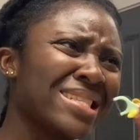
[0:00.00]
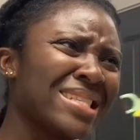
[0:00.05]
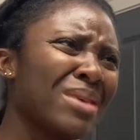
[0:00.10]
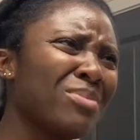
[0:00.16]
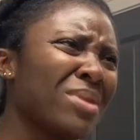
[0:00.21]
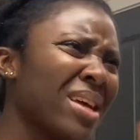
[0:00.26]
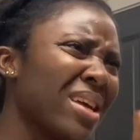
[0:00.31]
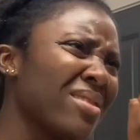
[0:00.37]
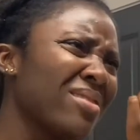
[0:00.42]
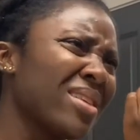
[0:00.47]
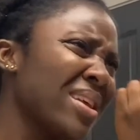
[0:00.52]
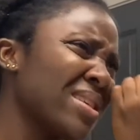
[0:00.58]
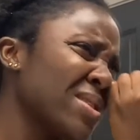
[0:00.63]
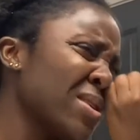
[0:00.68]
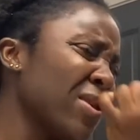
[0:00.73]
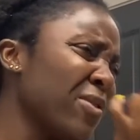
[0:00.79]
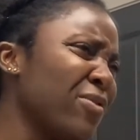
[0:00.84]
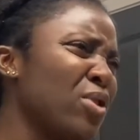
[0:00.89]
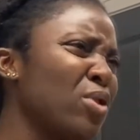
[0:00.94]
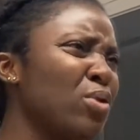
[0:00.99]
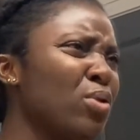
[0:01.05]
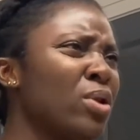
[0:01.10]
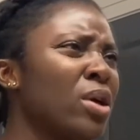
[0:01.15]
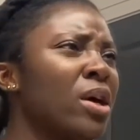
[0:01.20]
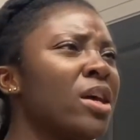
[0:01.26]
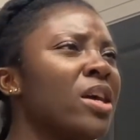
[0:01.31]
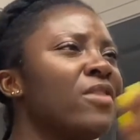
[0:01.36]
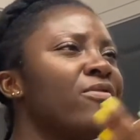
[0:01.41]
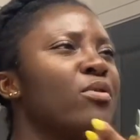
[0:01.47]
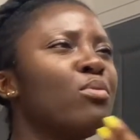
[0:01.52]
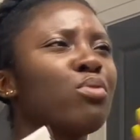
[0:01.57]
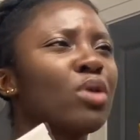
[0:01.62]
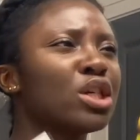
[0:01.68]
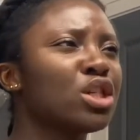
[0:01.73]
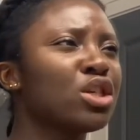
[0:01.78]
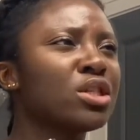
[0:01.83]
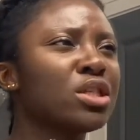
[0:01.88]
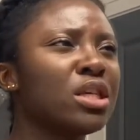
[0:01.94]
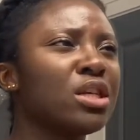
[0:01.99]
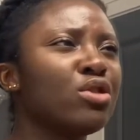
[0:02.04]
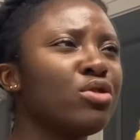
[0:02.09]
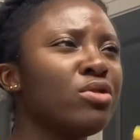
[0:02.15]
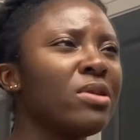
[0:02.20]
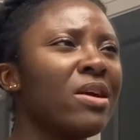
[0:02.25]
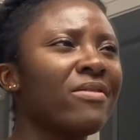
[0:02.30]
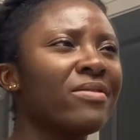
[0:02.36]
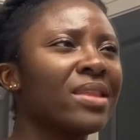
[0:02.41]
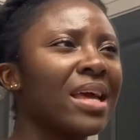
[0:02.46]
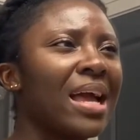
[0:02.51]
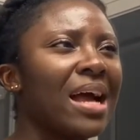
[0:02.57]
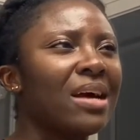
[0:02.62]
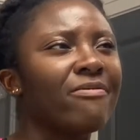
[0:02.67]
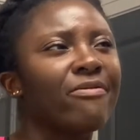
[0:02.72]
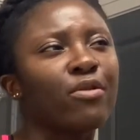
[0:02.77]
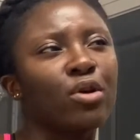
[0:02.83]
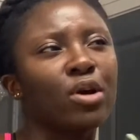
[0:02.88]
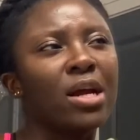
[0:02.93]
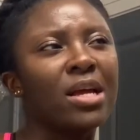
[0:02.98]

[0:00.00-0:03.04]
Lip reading: I'm like, okay, so if you brush your teeth, you do everything after,